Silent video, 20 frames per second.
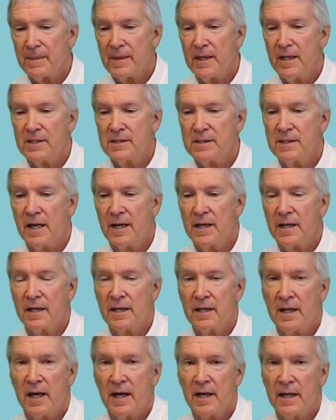It's not
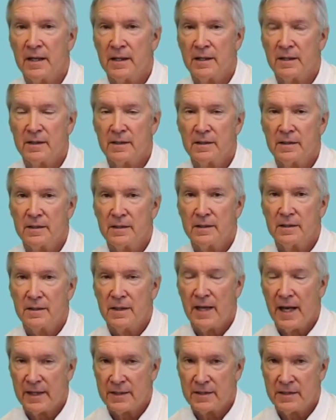an eye
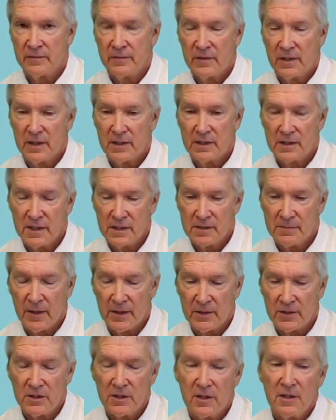activity as
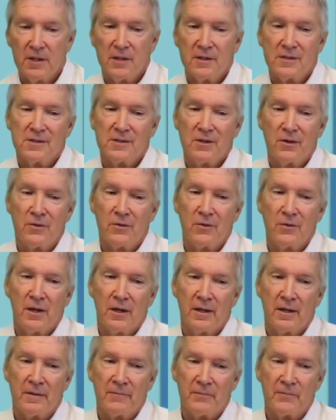much.
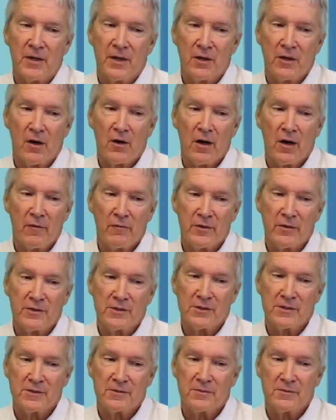So in our
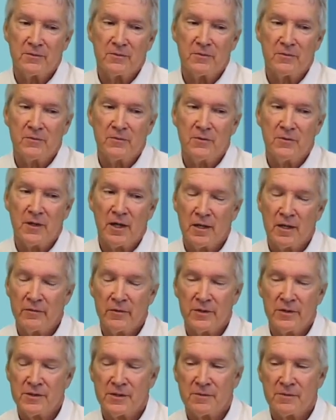office, none of
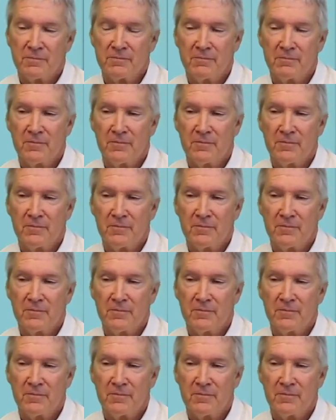us